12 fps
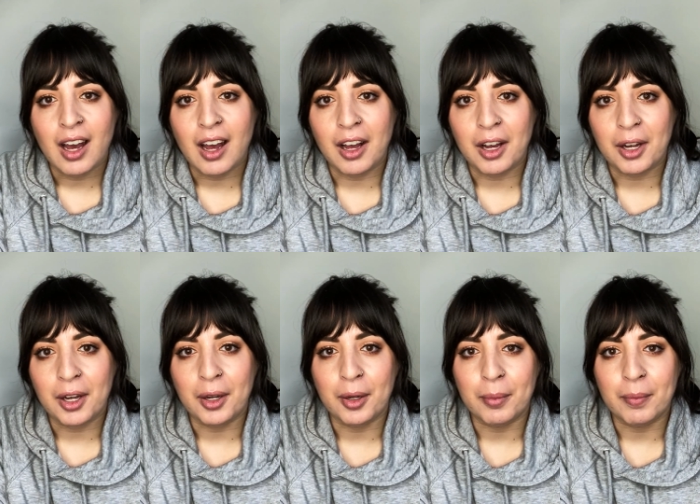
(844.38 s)

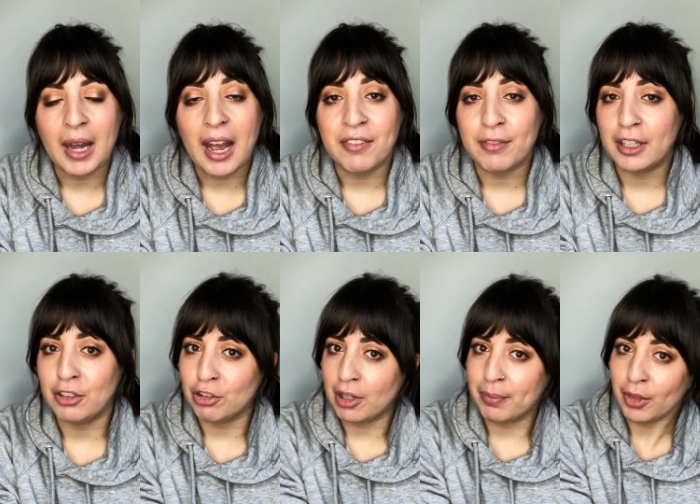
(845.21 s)
I
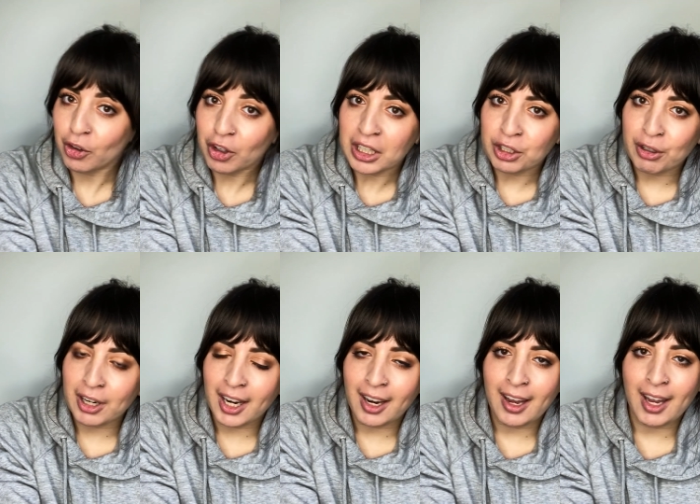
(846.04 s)
finished up the
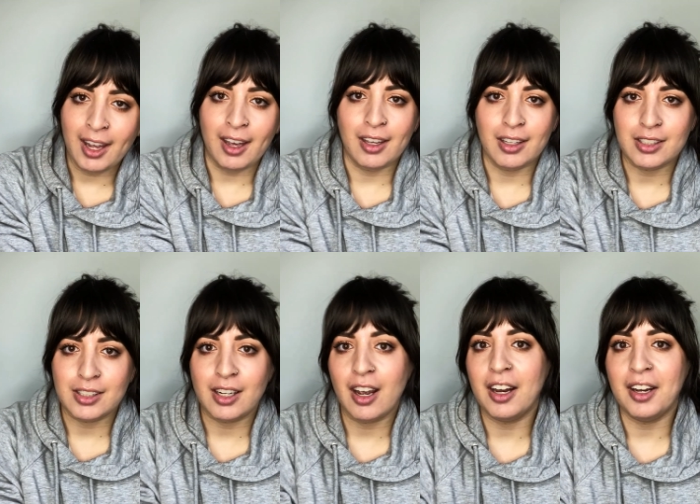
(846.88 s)
greenery
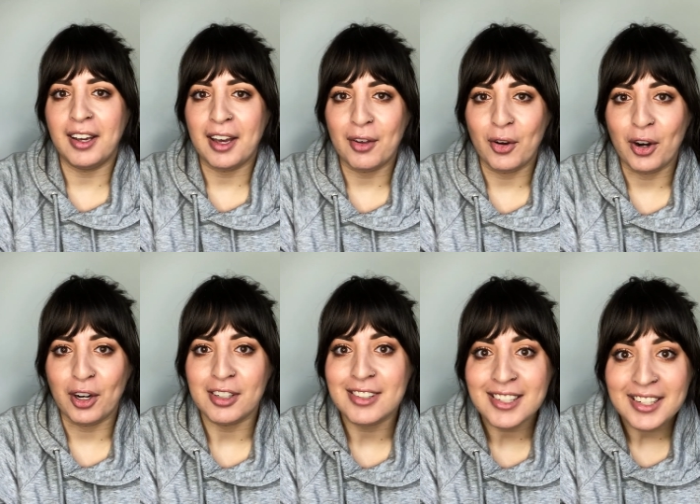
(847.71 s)
and cutting out
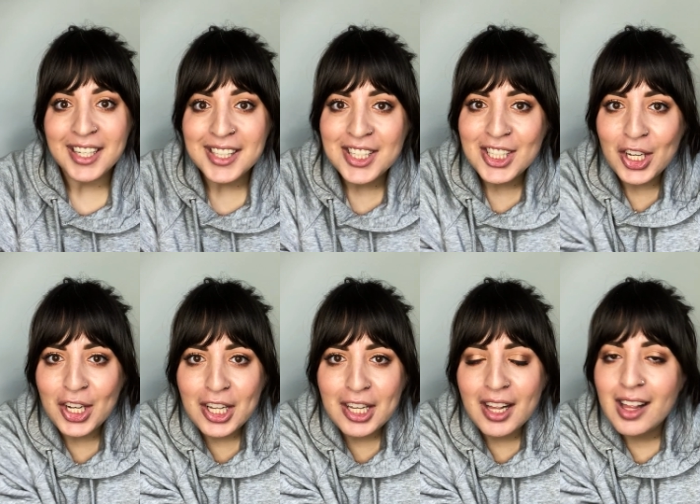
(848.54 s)
our
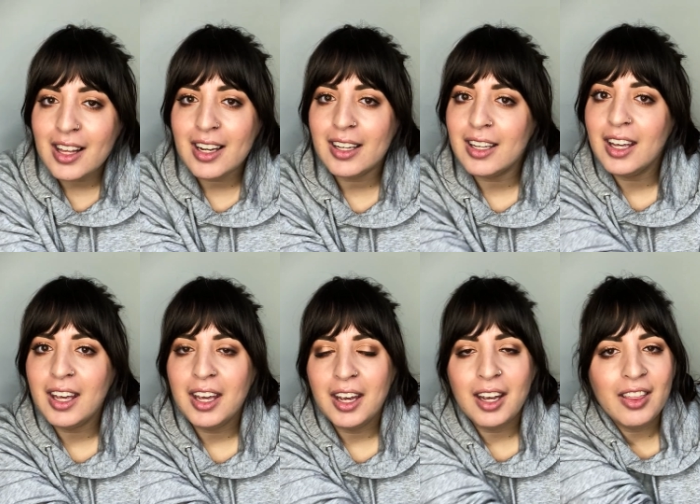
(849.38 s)
stencil.
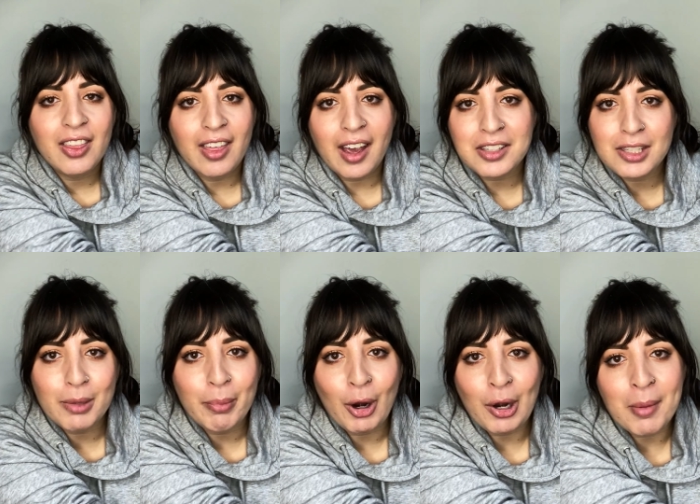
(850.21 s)
That's the
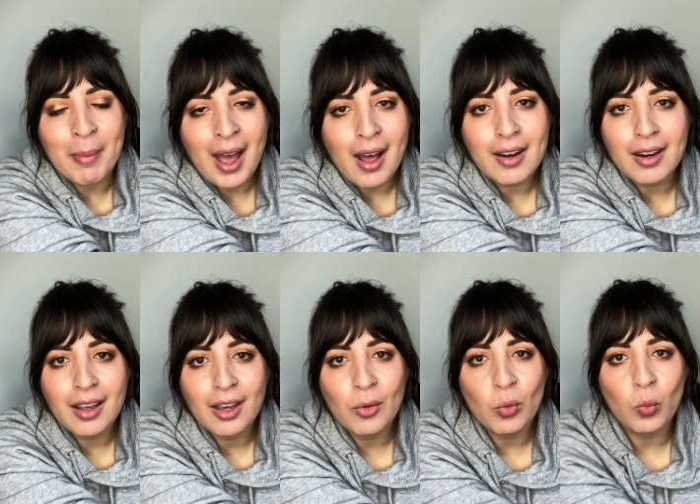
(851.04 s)
part I'm
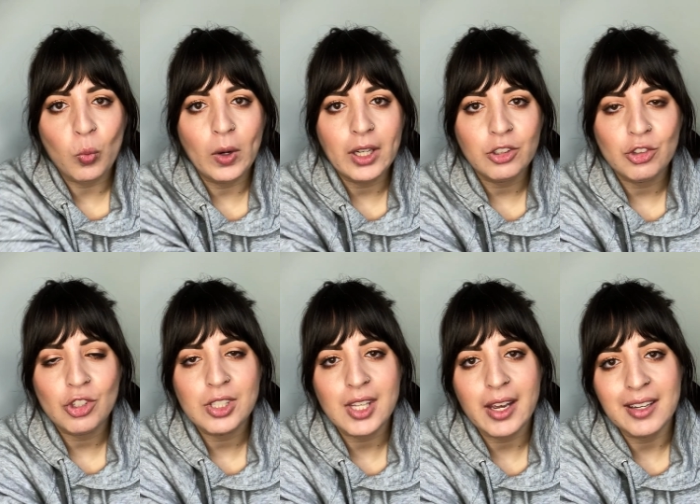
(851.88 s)
adding, which
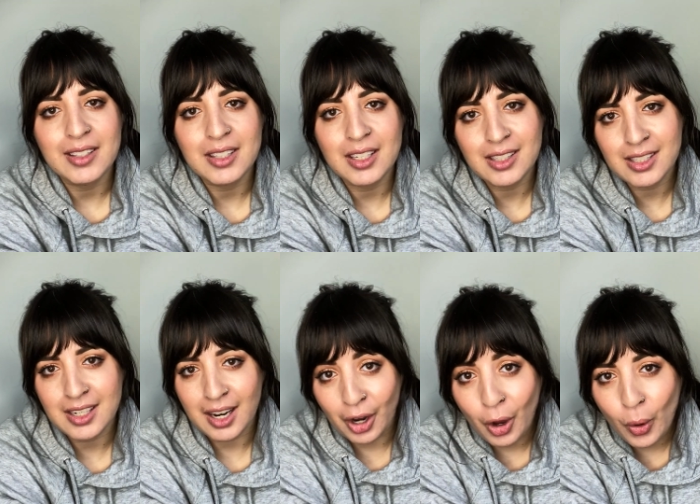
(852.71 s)
says let's
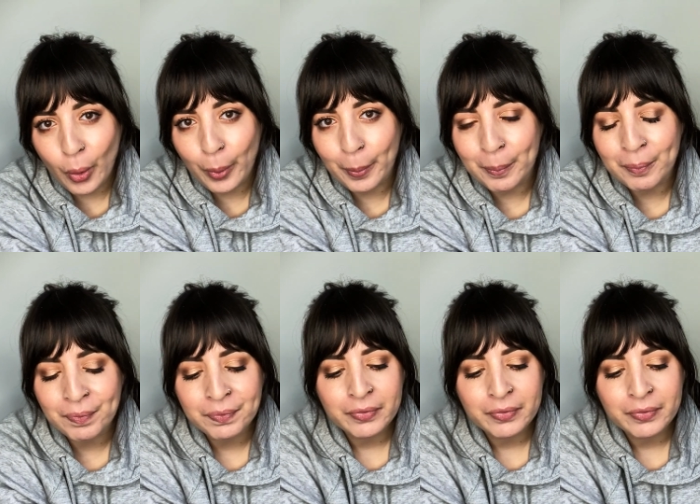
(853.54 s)
stay home.